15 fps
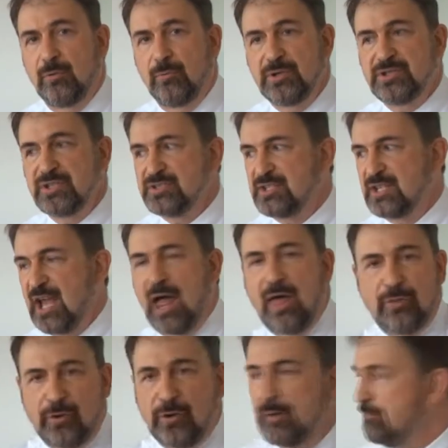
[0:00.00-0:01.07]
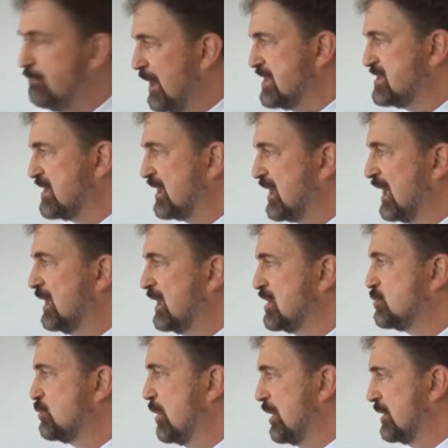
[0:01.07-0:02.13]
which is the other basic
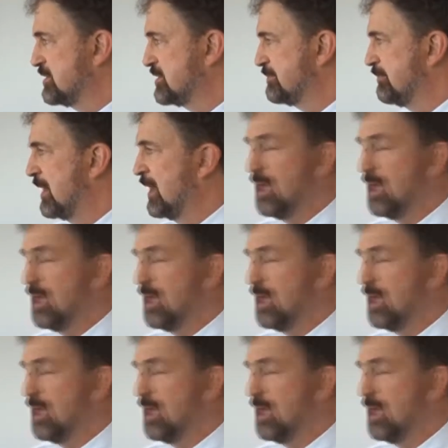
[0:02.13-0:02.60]
English words.